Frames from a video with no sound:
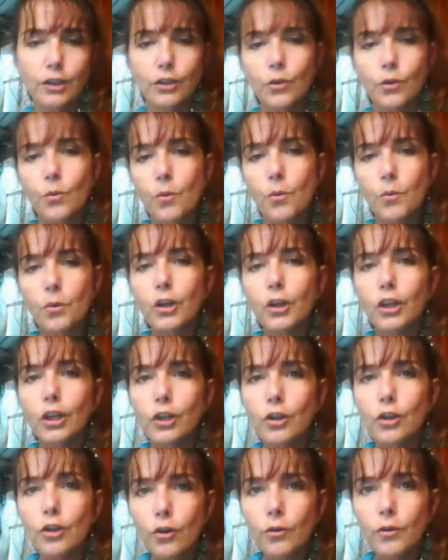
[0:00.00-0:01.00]
so when we're going to
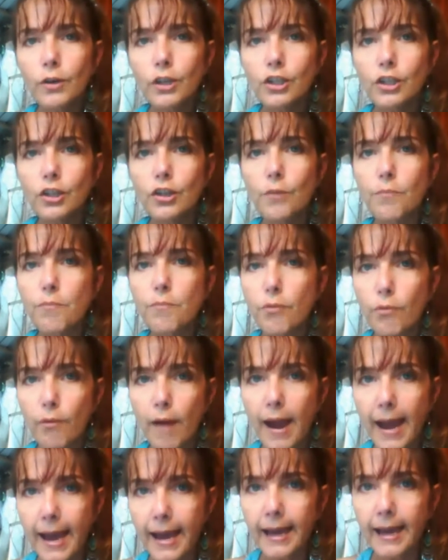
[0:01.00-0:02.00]
nourish the
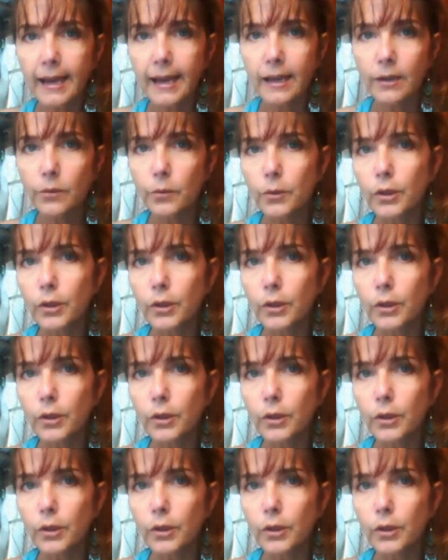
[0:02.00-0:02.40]
brain,